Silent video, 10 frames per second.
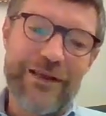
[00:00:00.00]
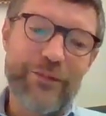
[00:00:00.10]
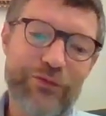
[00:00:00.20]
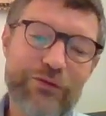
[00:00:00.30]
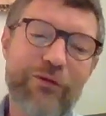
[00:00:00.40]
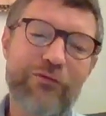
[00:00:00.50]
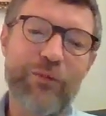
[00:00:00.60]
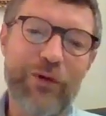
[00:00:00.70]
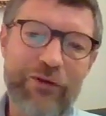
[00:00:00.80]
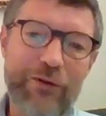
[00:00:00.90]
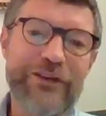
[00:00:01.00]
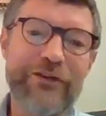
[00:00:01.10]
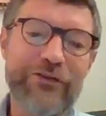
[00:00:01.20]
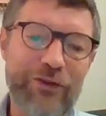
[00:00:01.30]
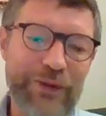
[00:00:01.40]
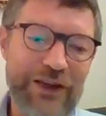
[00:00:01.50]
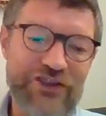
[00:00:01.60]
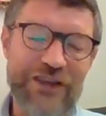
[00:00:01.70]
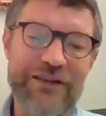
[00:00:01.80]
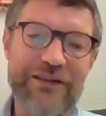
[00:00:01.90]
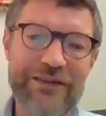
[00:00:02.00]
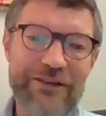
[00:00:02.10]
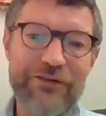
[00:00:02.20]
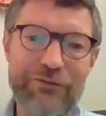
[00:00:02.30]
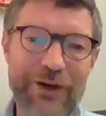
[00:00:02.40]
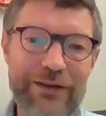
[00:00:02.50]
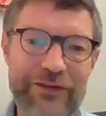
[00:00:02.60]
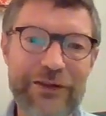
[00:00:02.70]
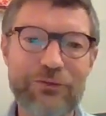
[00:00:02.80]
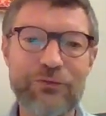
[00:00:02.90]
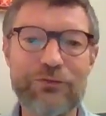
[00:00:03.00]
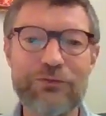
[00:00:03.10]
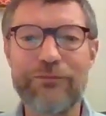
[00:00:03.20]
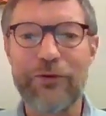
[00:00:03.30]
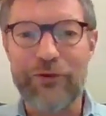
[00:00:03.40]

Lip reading: improve our performance in supply chain, that's the right thing to do for